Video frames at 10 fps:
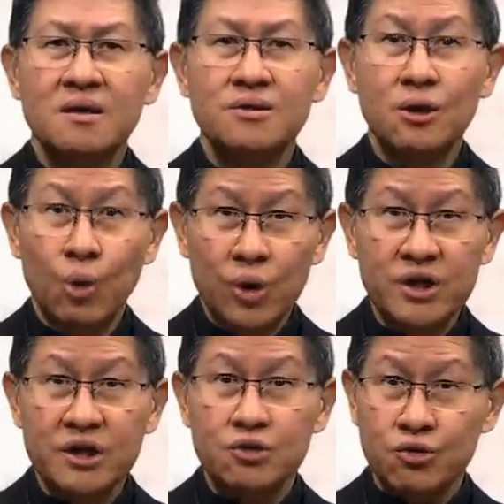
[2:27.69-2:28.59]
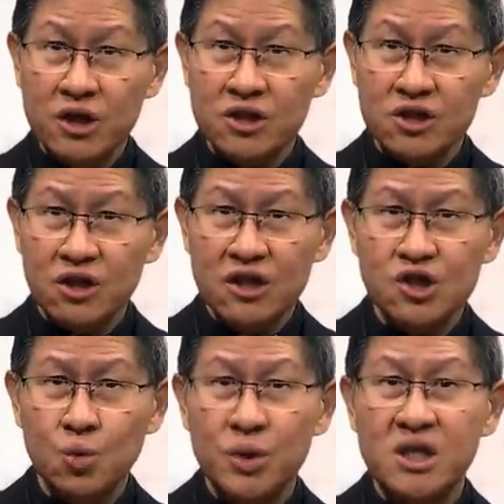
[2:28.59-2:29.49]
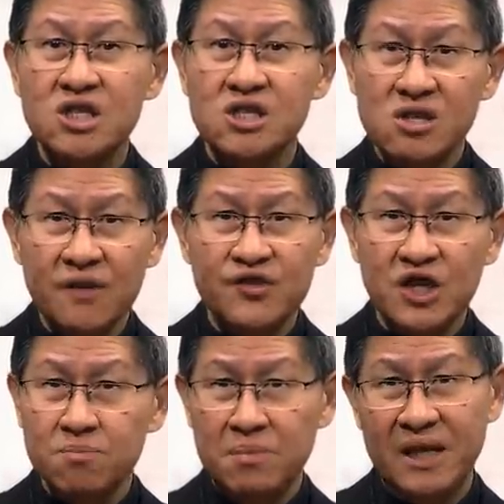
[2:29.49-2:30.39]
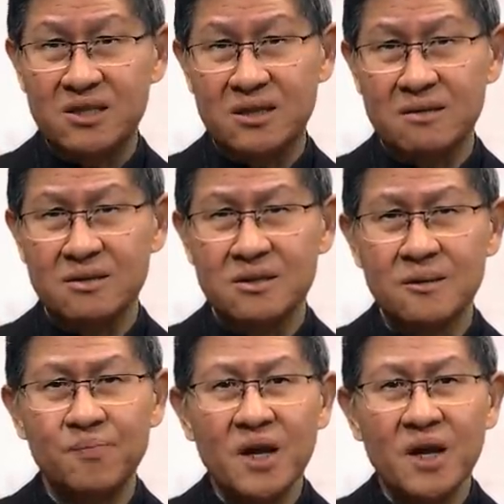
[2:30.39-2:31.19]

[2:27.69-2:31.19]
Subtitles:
The Lord entrusts us with His gifts and blessings.